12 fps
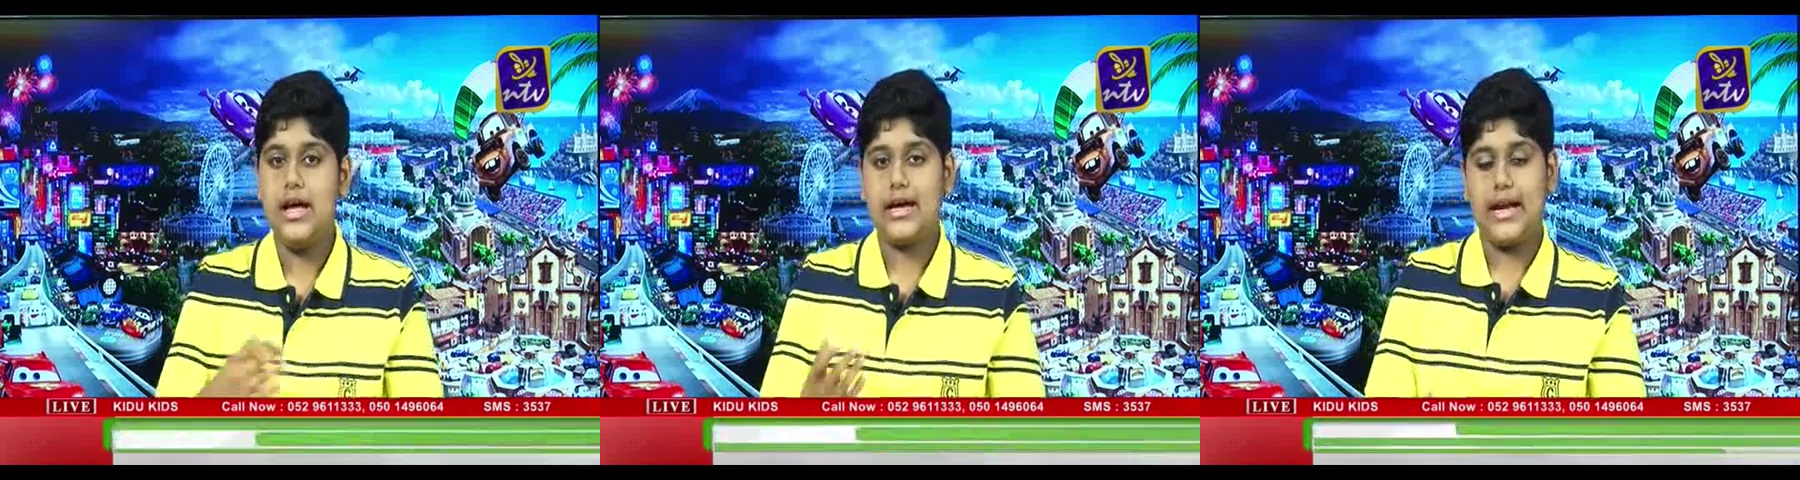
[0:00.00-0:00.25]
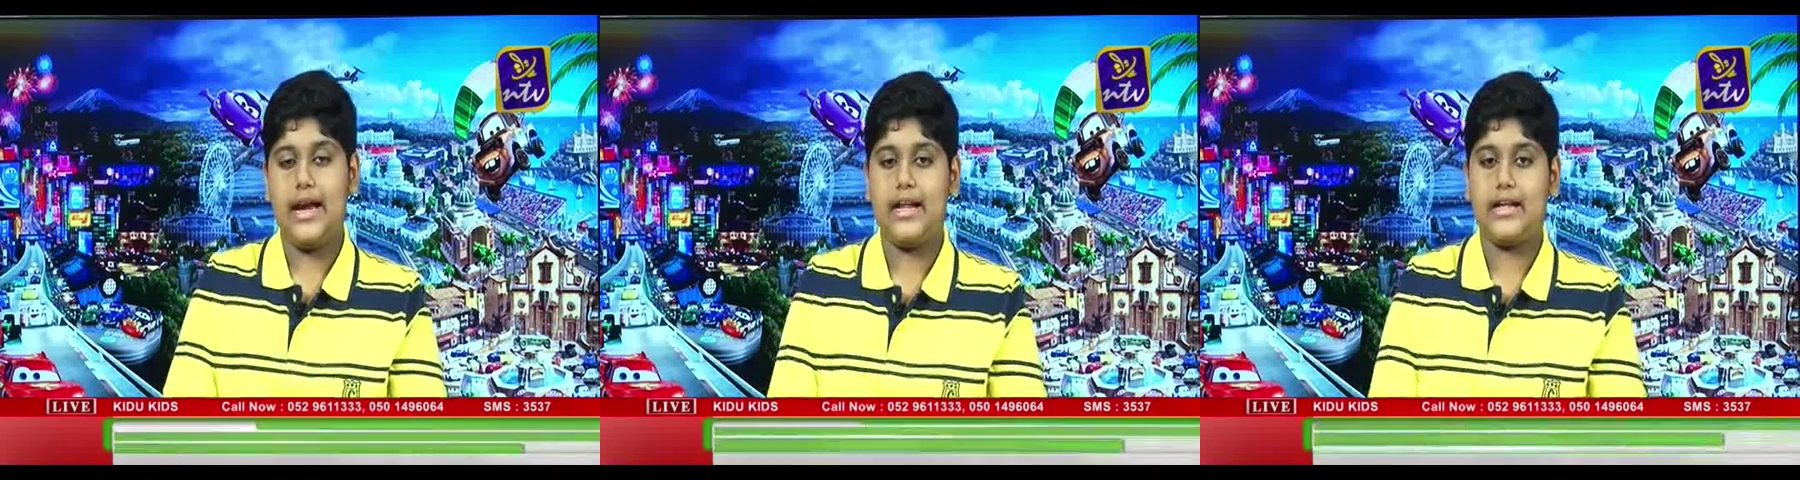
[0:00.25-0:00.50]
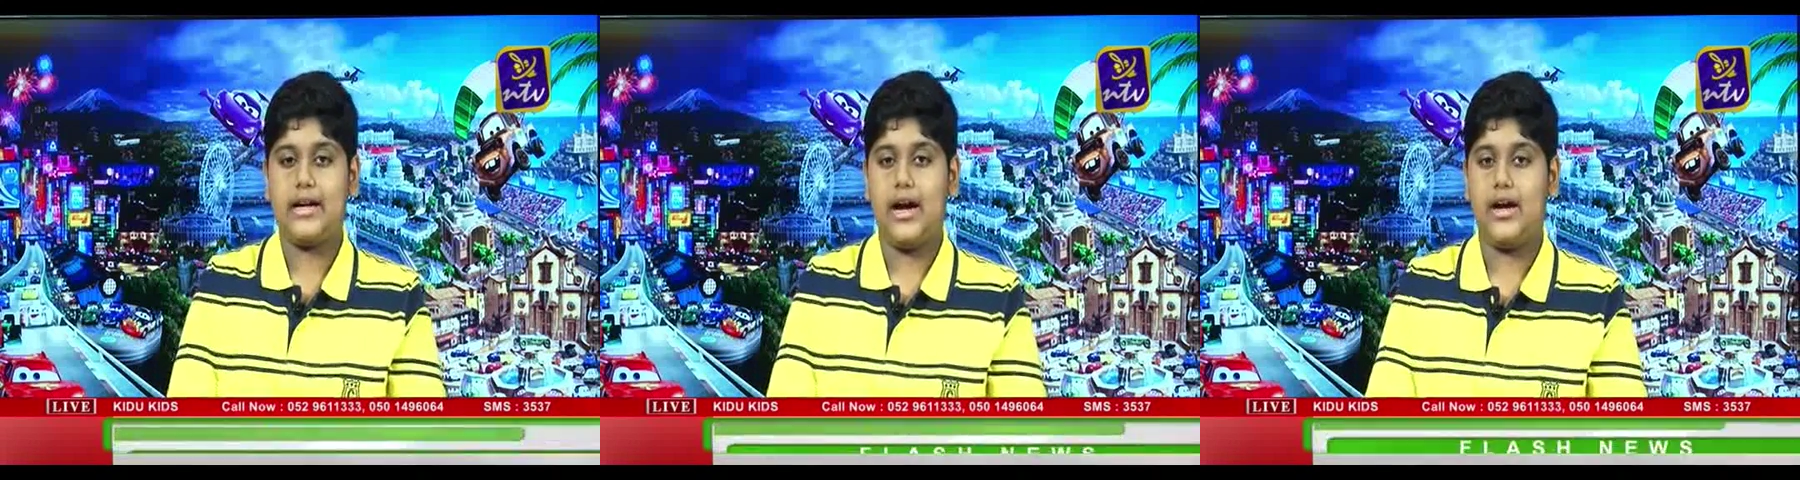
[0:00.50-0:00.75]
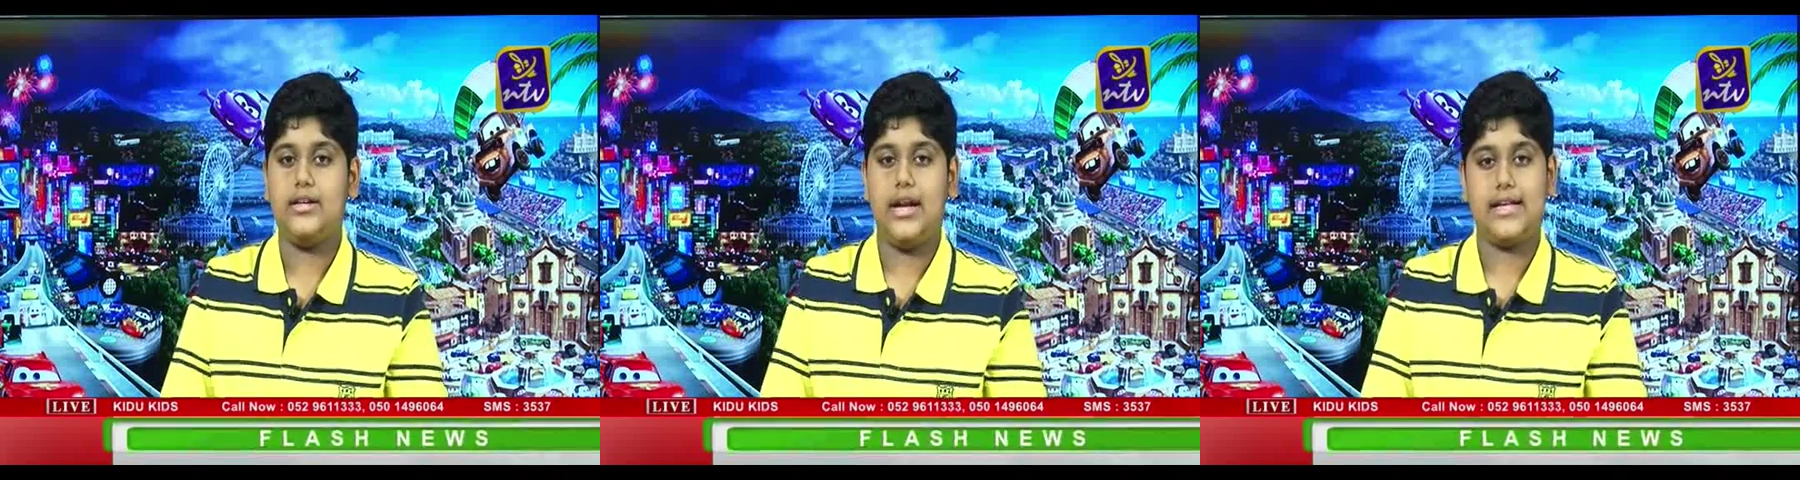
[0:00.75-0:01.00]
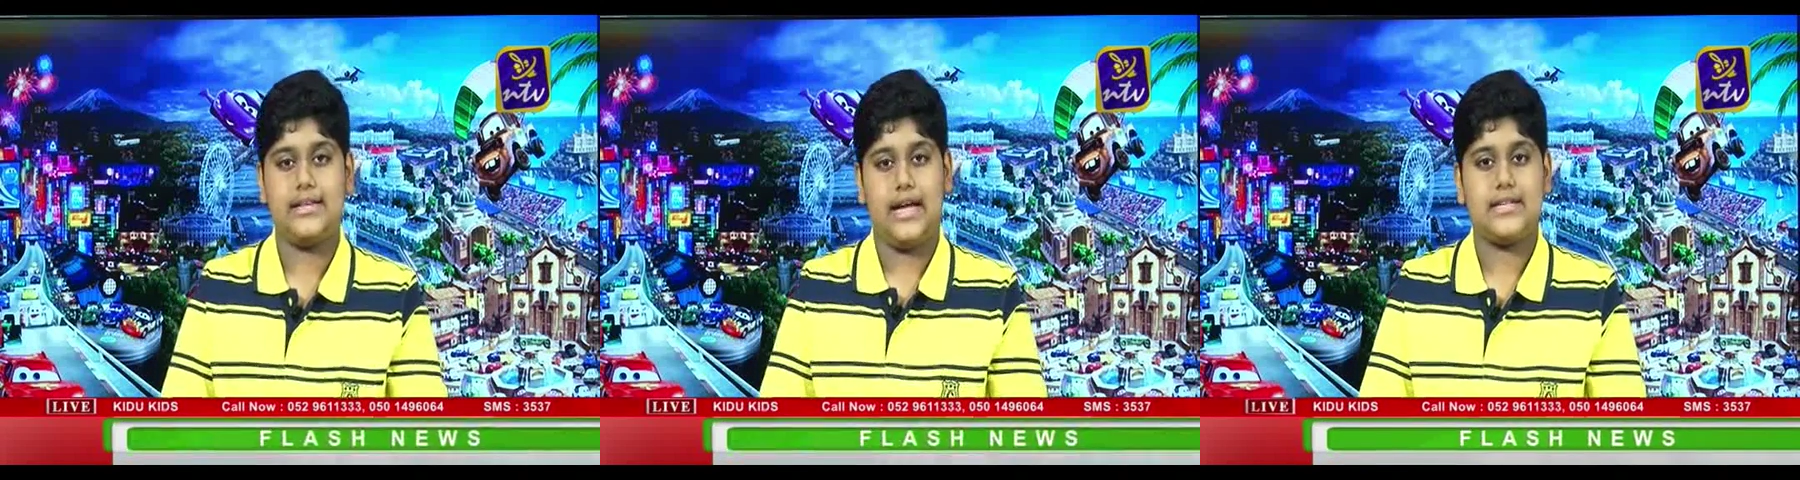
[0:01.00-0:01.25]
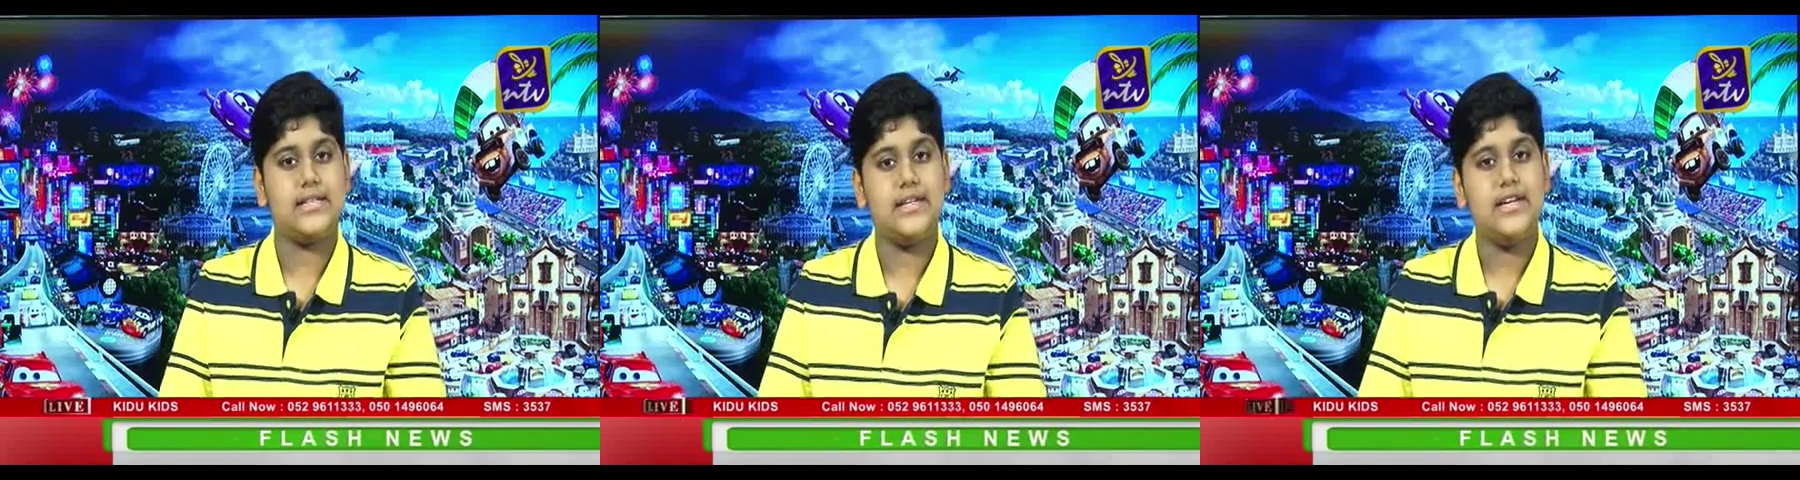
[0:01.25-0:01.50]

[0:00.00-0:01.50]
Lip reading: credit card, like that.